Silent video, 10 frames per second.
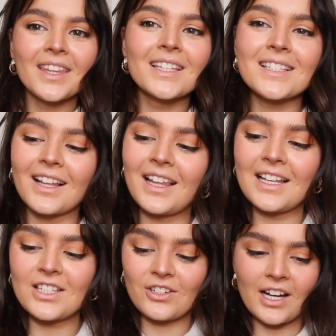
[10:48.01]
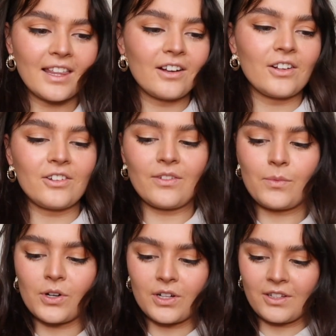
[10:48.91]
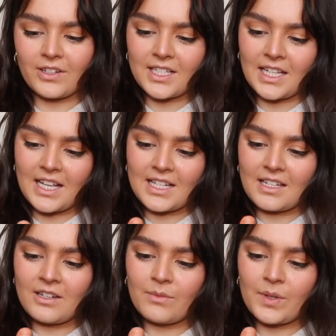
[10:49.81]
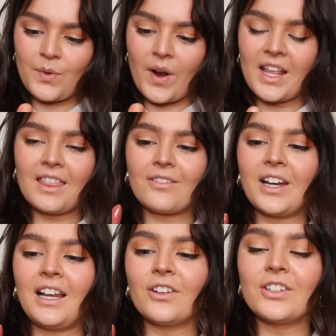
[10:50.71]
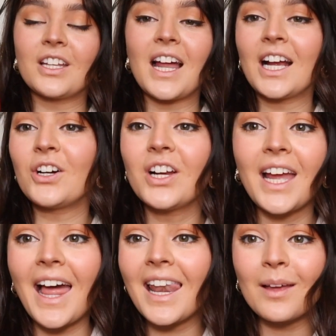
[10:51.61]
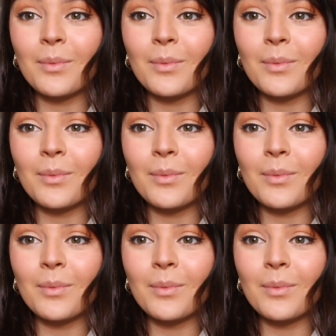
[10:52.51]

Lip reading: So let's try the colour. What colour is this? Number 23 London. I couldn't get a lip